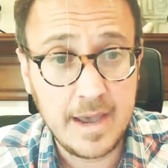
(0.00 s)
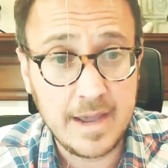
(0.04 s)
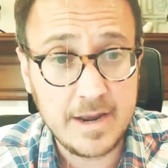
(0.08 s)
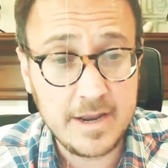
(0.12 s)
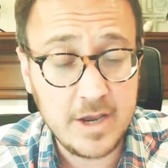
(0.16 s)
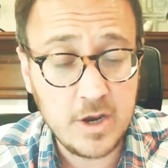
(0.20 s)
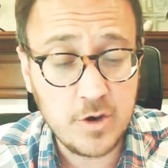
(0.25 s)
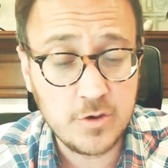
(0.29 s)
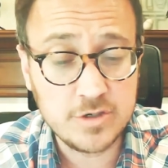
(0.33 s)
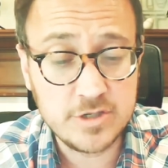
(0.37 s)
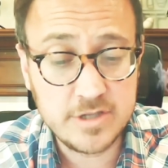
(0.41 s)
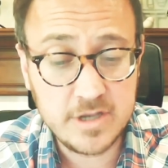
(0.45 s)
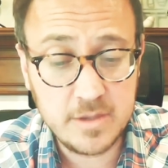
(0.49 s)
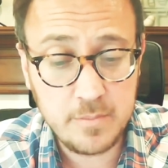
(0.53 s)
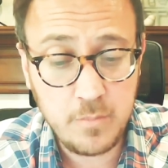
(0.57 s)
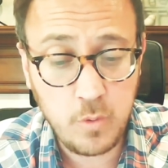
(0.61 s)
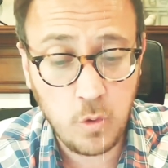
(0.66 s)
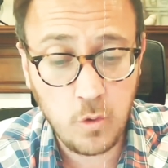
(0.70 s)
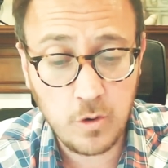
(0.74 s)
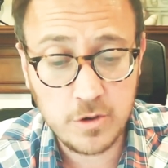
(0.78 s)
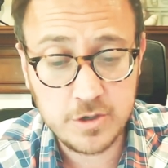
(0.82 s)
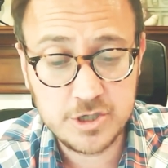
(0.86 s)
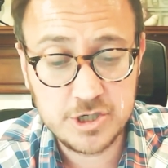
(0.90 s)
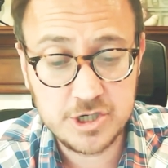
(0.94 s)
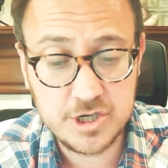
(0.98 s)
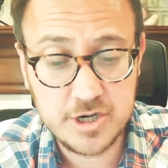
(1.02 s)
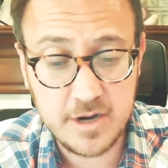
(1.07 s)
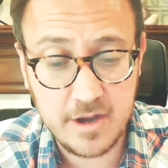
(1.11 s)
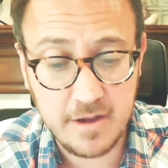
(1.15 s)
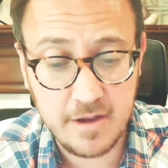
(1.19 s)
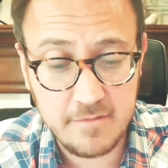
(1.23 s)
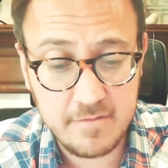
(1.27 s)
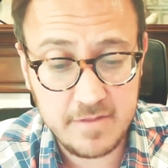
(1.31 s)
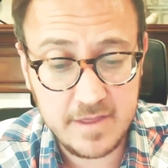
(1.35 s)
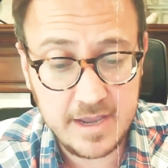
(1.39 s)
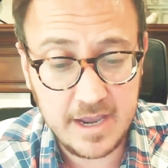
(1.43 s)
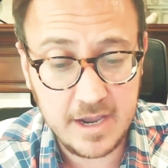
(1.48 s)
And here's the portion
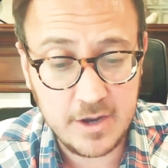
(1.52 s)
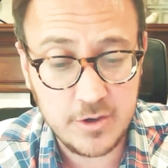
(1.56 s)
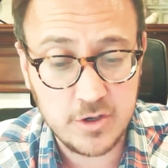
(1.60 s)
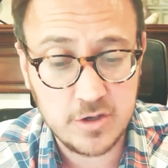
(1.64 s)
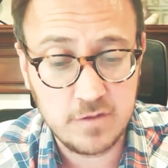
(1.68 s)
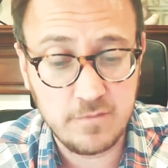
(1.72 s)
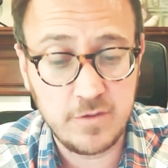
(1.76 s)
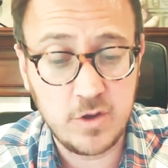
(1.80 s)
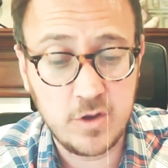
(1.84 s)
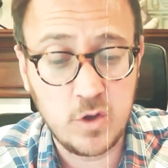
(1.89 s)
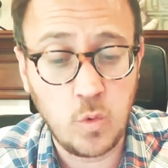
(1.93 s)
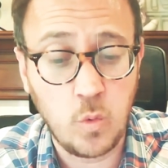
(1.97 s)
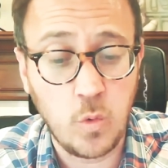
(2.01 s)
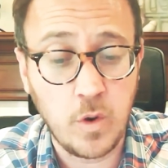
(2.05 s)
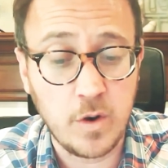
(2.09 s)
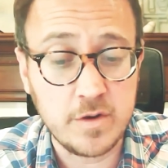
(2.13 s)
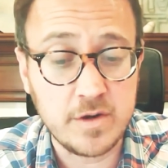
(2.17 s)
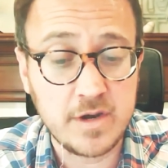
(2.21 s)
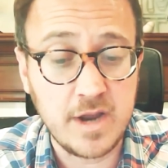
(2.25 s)
of the interview where